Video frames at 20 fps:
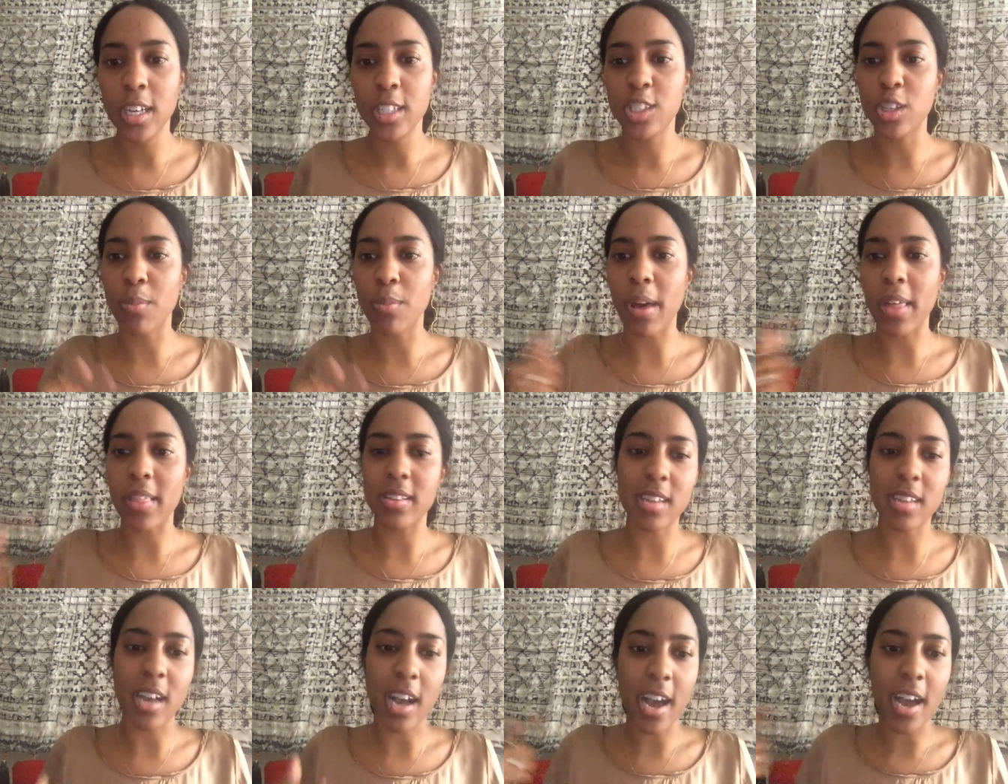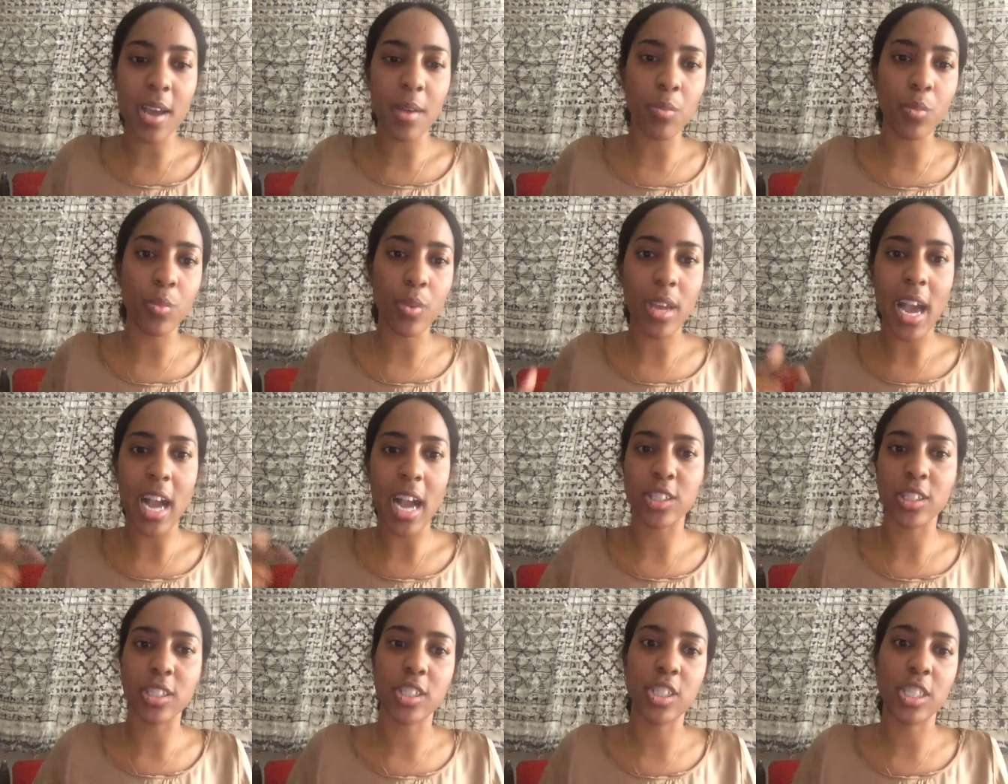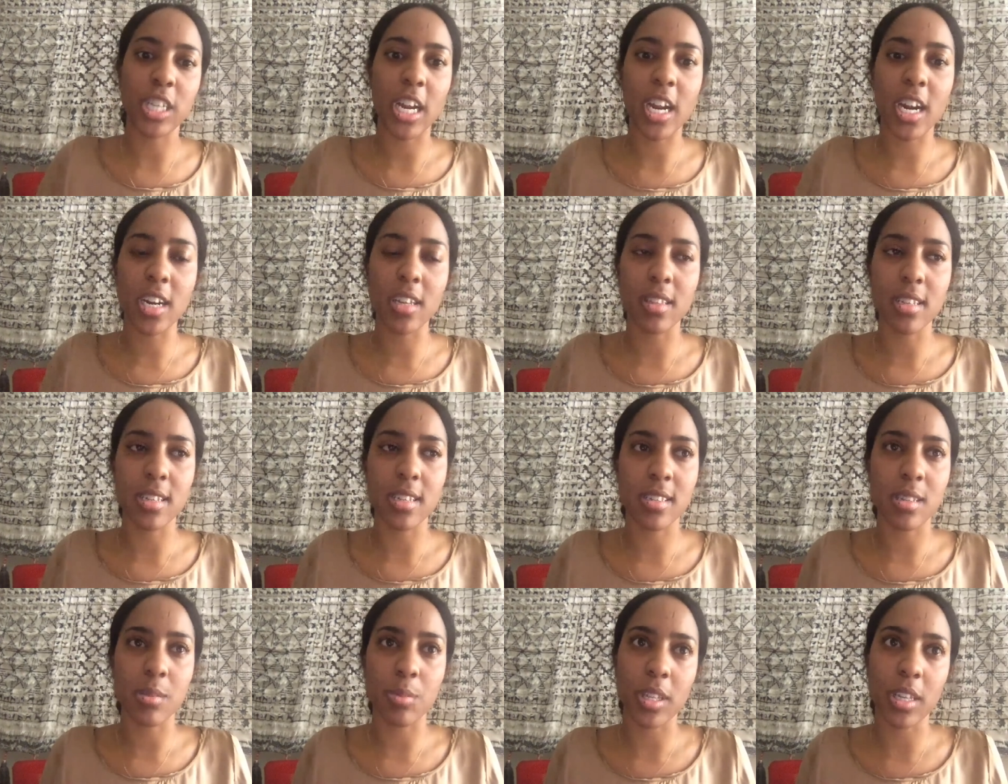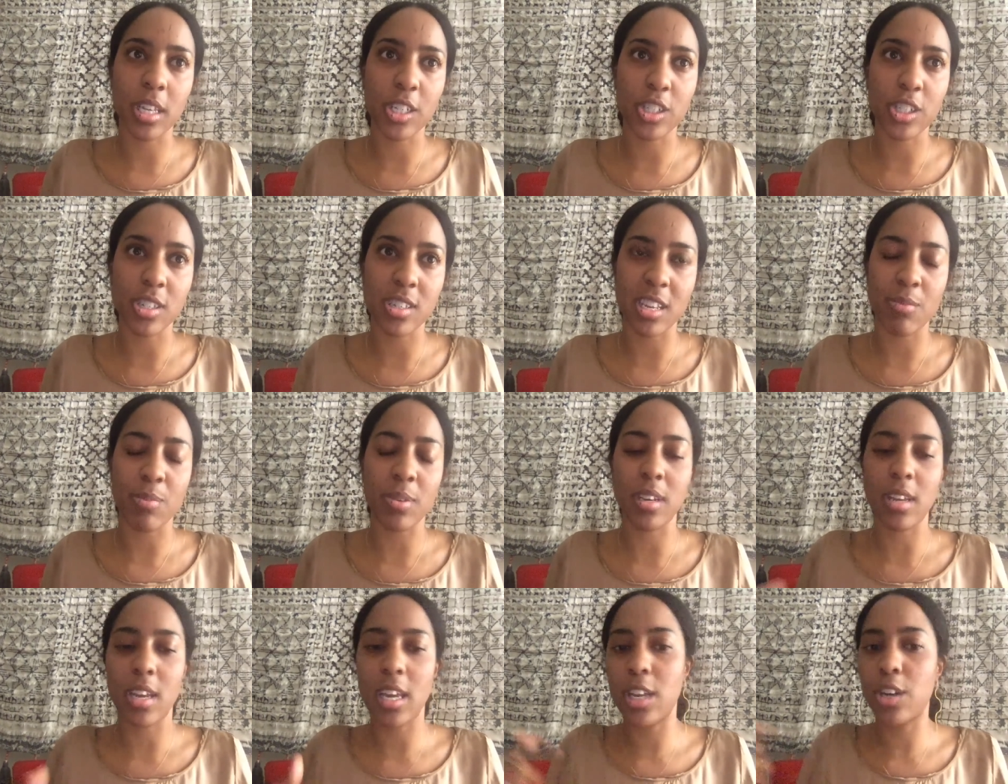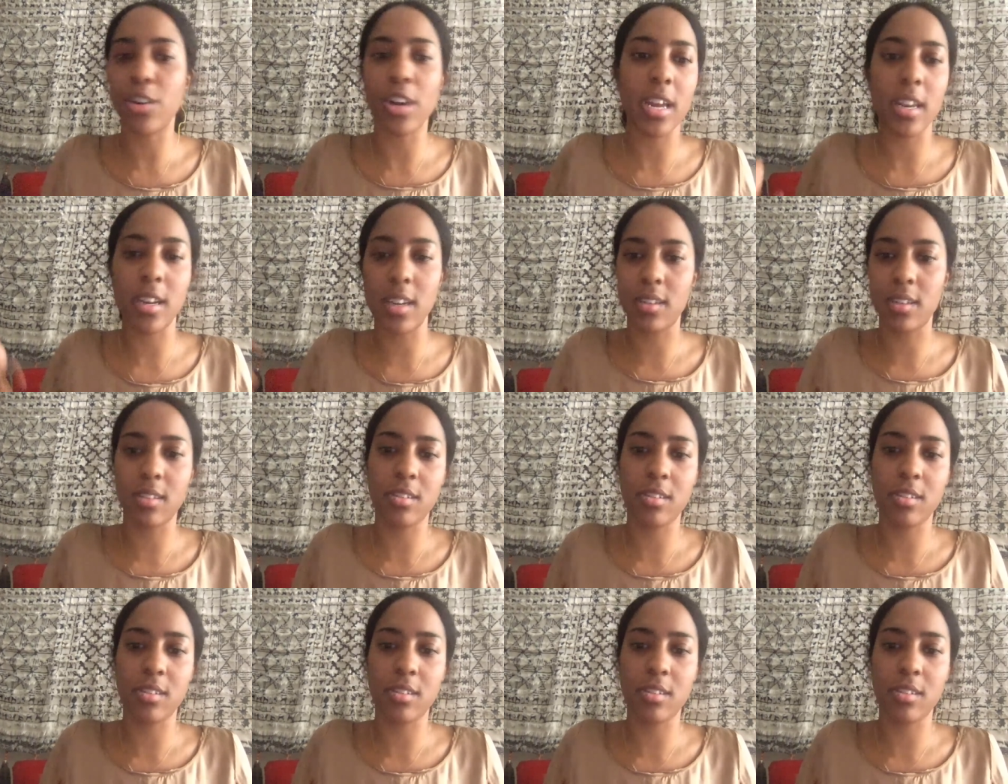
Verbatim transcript: So by the time we actually share these simulations, they've been iterated.